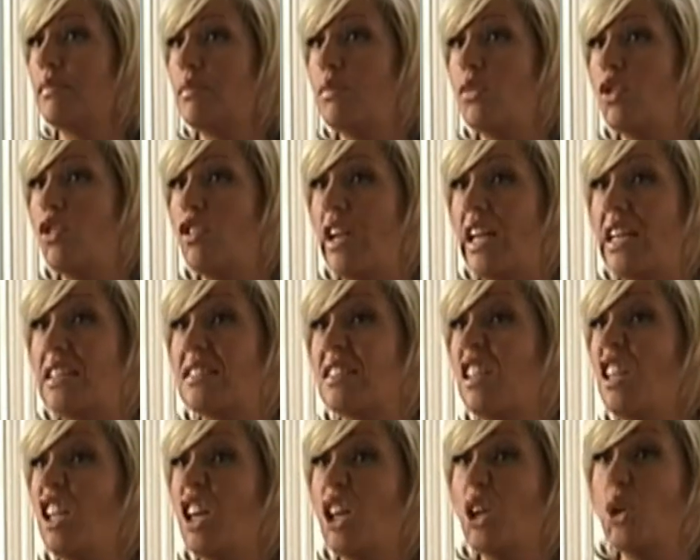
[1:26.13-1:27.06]
more or less
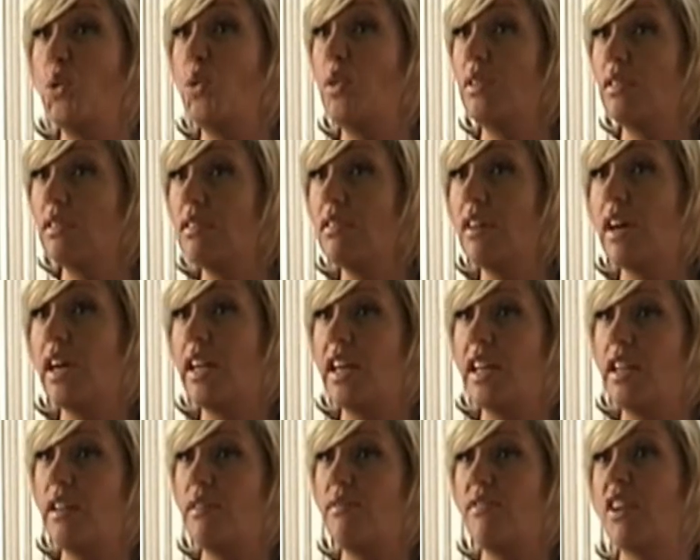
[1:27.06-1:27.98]
alone
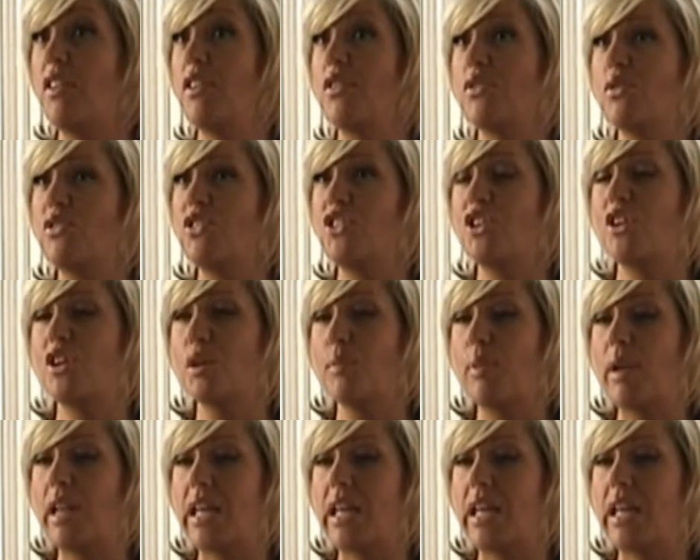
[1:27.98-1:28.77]
and in a very sort of dark